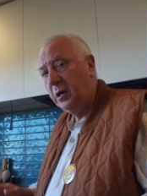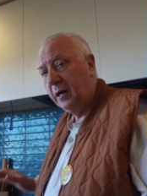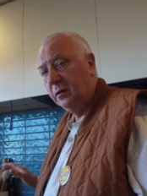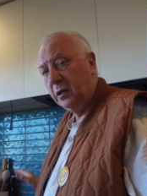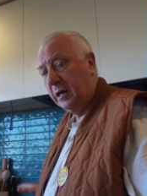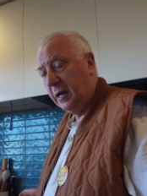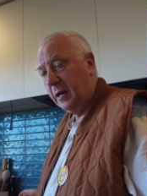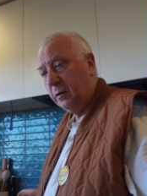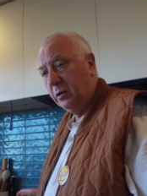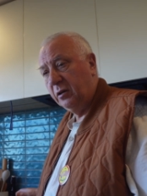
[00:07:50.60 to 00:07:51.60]

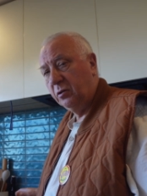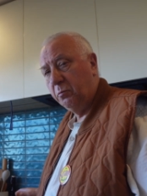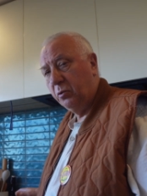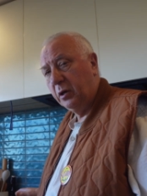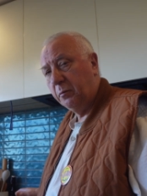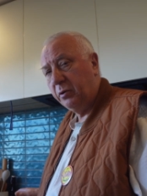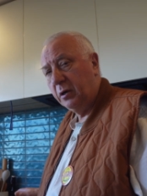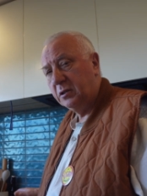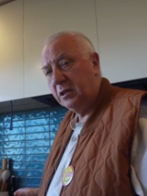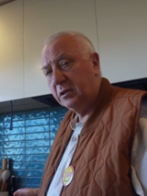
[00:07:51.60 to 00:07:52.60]
in the boiling
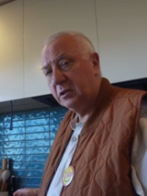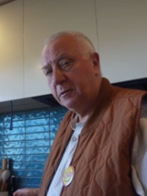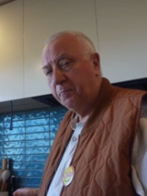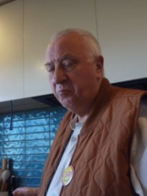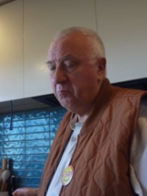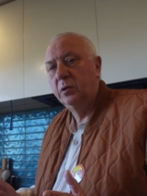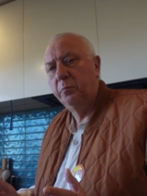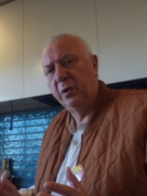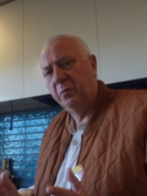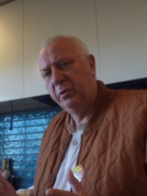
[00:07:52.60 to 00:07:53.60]
process,
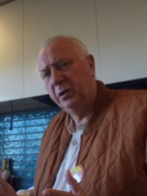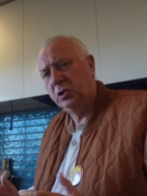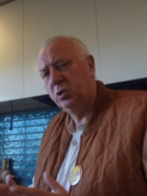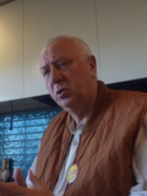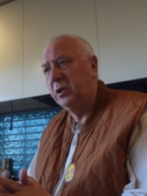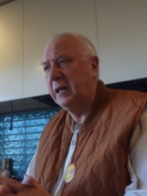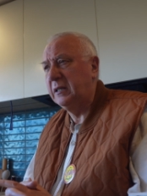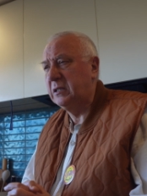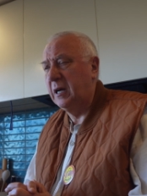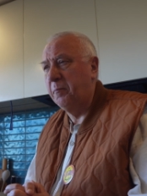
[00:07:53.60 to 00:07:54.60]
but I'm pretty sure
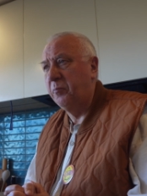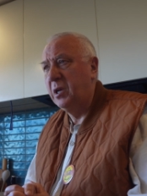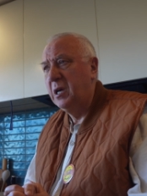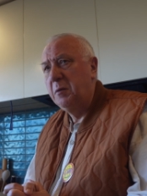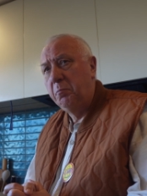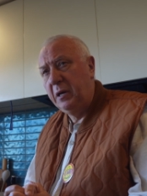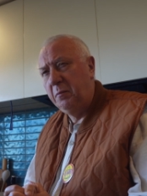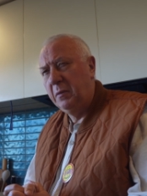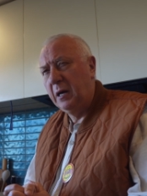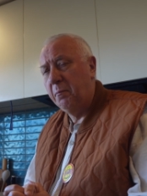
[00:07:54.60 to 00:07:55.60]
that
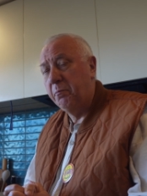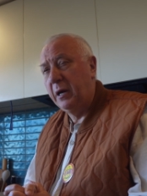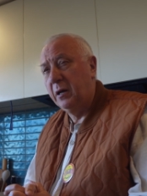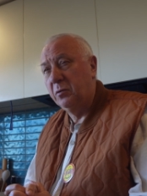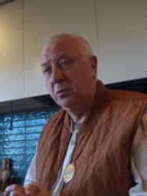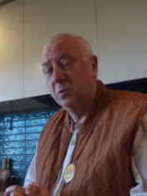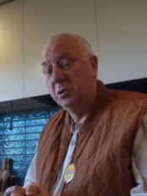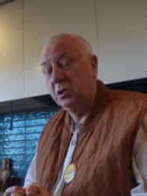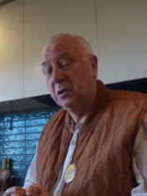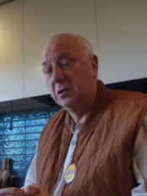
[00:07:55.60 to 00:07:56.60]
Beam Me Up Bagels,
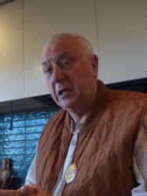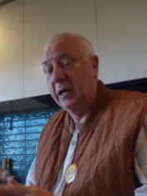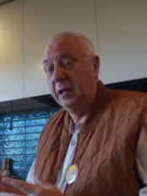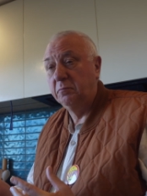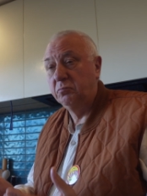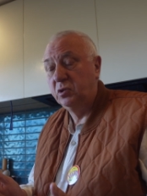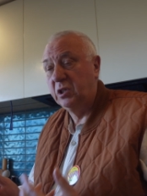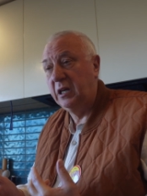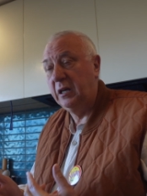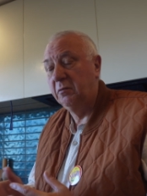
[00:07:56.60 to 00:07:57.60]
which is a
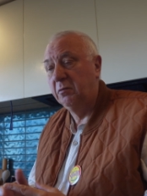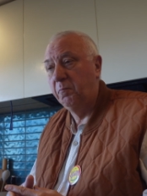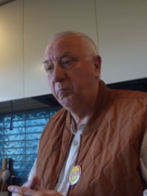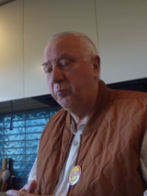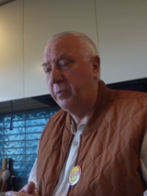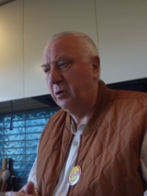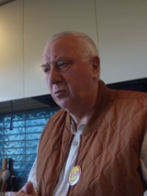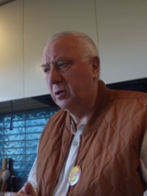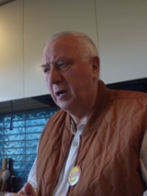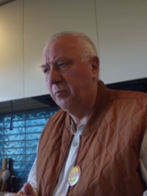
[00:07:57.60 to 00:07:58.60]
Dunedin
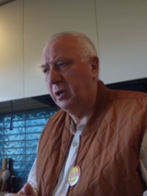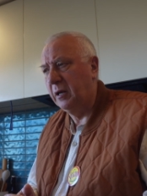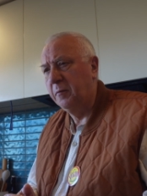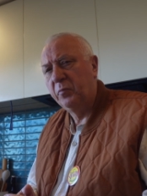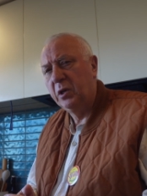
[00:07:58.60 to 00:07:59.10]
bagel company,